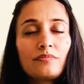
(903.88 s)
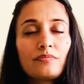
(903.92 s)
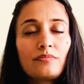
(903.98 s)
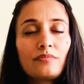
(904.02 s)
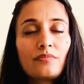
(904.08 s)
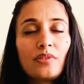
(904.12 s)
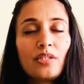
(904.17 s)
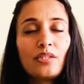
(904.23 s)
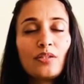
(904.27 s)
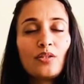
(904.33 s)

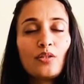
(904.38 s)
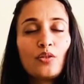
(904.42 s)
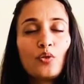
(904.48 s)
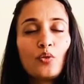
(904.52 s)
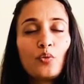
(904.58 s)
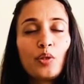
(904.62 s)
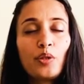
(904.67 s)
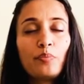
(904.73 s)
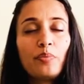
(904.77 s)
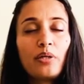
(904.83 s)
in the
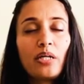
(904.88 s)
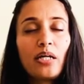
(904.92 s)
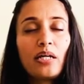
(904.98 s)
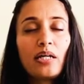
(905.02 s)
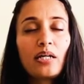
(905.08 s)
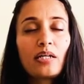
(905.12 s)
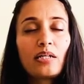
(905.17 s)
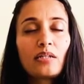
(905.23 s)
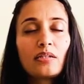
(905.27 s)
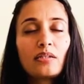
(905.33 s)
lower back,
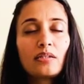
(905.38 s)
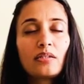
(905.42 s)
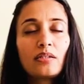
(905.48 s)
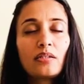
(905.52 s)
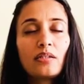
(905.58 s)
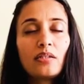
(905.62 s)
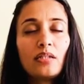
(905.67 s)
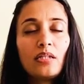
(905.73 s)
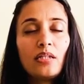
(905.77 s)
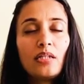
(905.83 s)

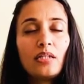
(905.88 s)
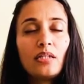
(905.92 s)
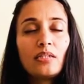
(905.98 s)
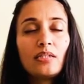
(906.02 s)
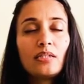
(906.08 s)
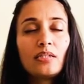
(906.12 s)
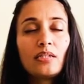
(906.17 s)
the